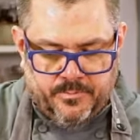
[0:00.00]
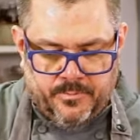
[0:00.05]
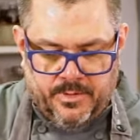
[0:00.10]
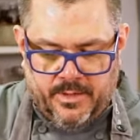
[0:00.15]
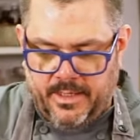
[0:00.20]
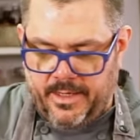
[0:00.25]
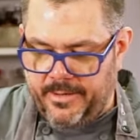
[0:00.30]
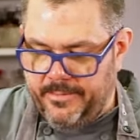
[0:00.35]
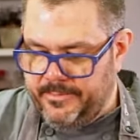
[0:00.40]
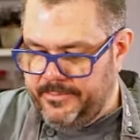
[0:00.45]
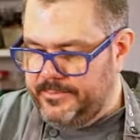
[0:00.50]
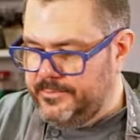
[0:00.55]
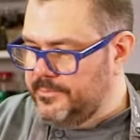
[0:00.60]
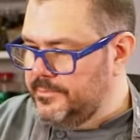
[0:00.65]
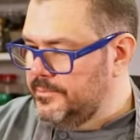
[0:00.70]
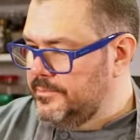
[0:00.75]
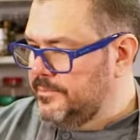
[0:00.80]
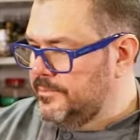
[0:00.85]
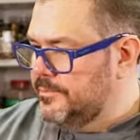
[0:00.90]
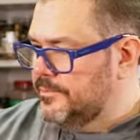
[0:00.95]
Okay.
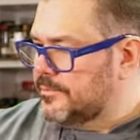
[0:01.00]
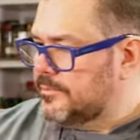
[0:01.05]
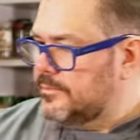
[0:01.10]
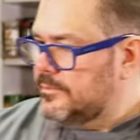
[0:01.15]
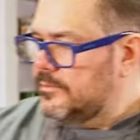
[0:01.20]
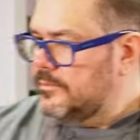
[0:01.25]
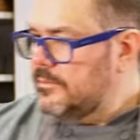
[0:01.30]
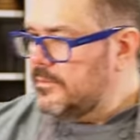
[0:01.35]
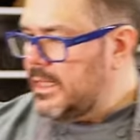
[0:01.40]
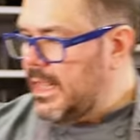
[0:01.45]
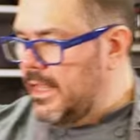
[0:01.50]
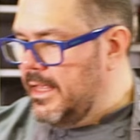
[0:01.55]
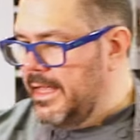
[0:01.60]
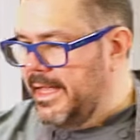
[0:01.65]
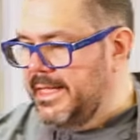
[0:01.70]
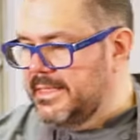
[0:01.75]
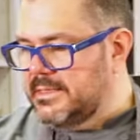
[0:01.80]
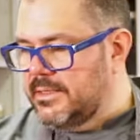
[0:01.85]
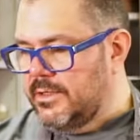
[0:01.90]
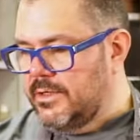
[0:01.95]

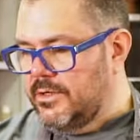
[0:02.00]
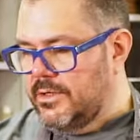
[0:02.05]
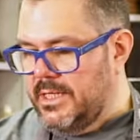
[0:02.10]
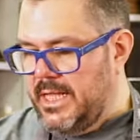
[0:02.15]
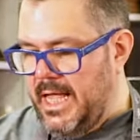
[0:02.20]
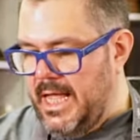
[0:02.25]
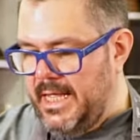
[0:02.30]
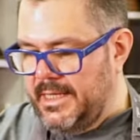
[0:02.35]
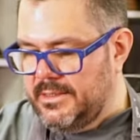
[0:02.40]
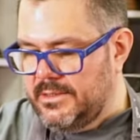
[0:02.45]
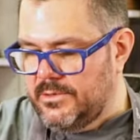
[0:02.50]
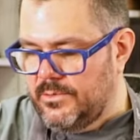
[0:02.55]
It's a little hot,